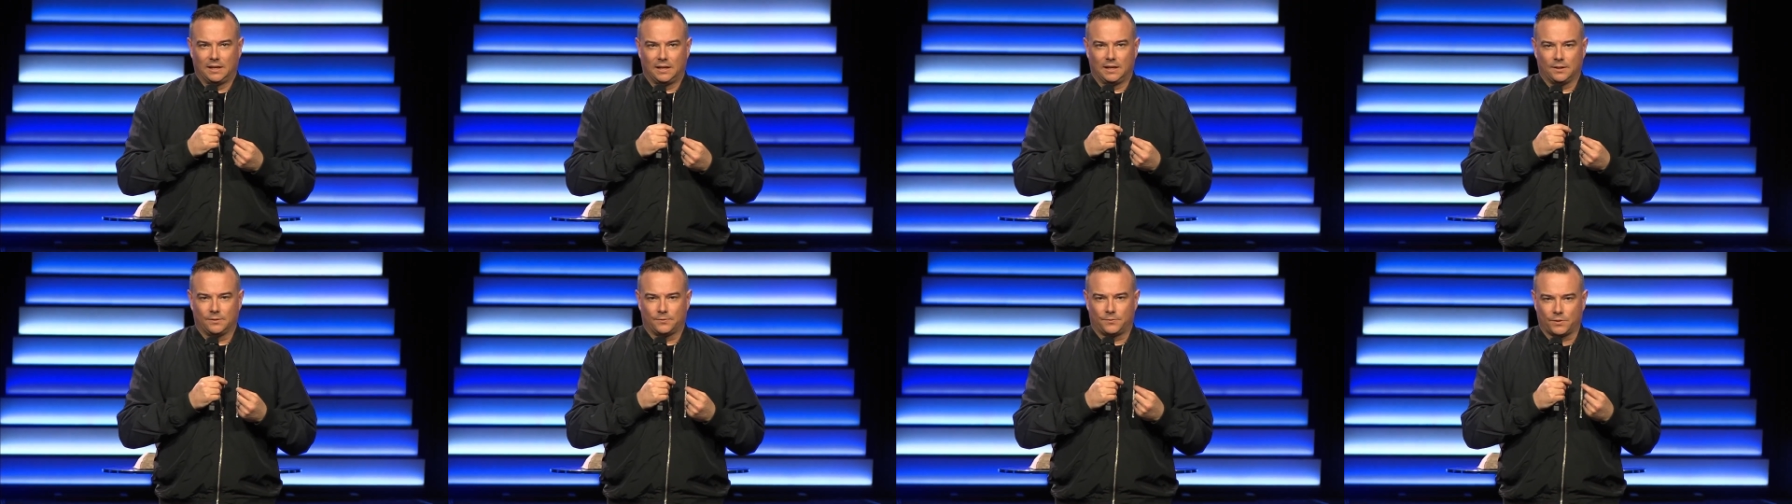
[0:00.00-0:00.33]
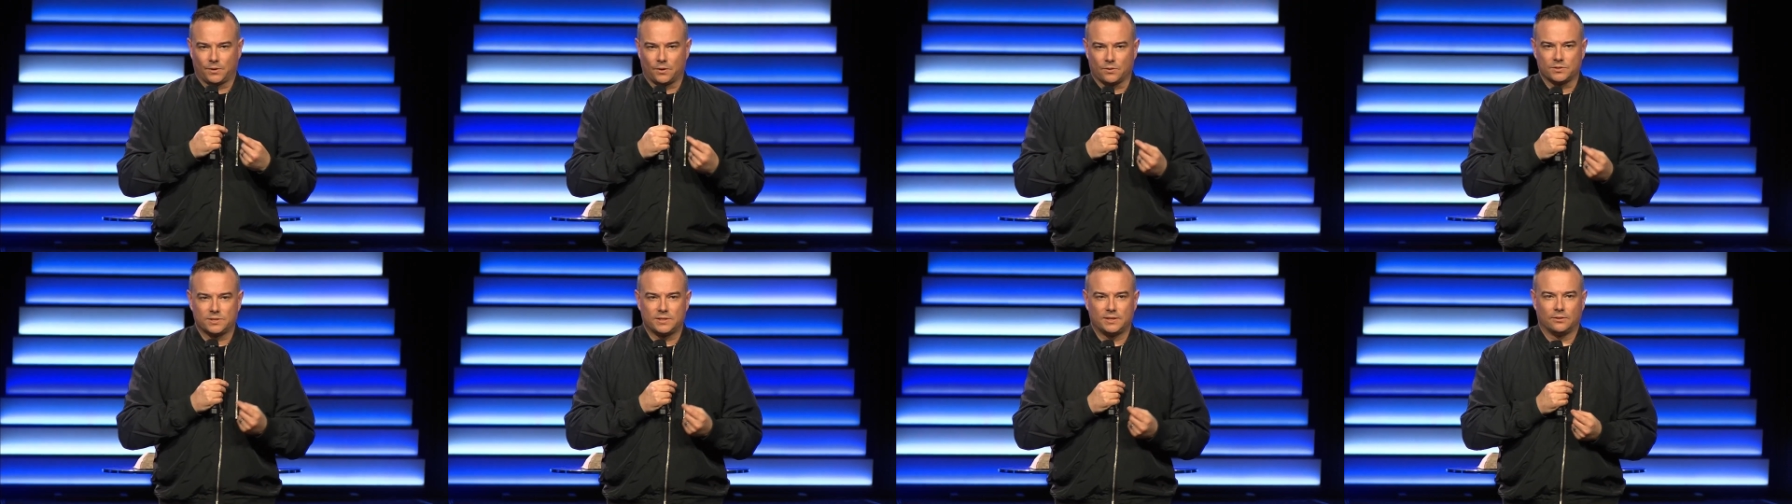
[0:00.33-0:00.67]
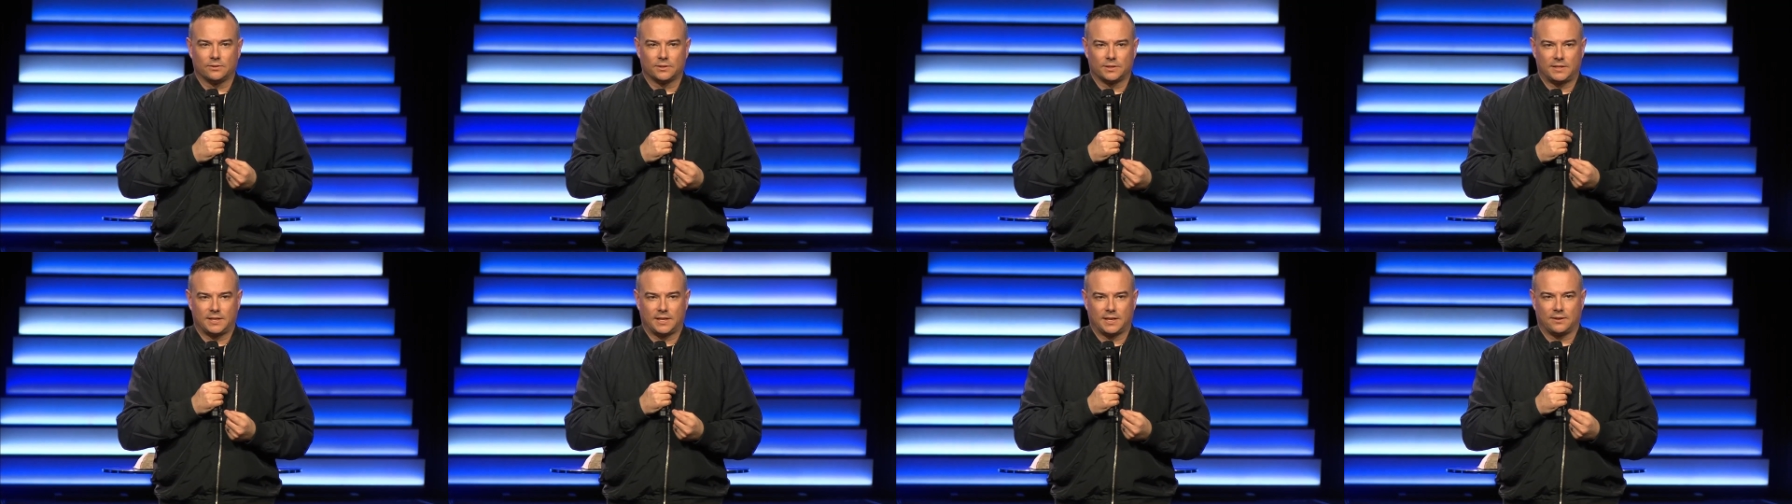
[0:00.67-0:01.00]
for those
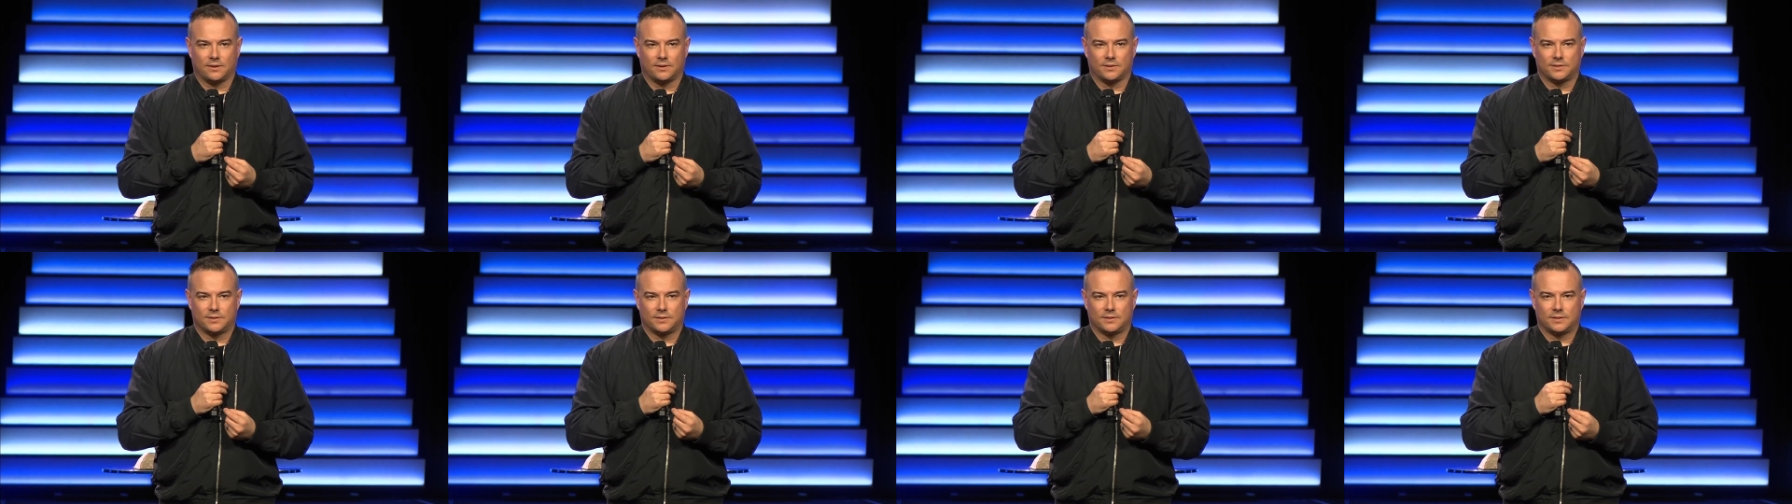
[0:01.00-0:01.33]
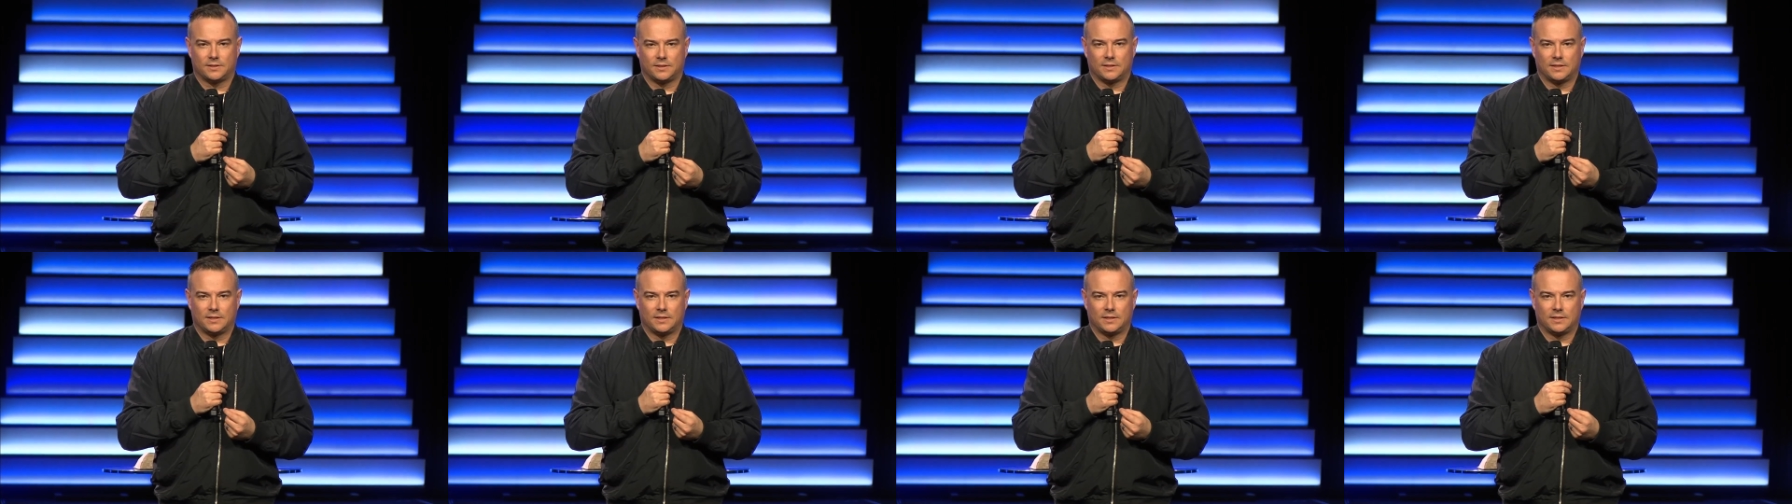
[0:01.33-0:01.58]
note takers